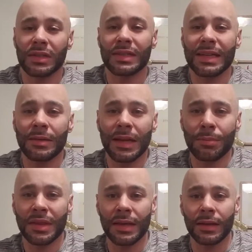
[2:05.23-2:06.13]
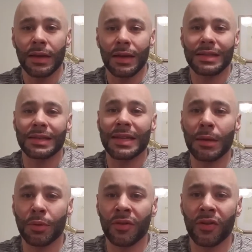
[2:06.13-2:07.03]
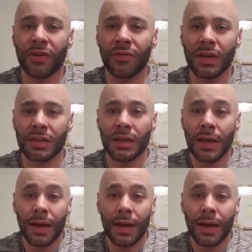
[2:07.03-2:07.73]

it's the same type of thing. It's a temporary fix.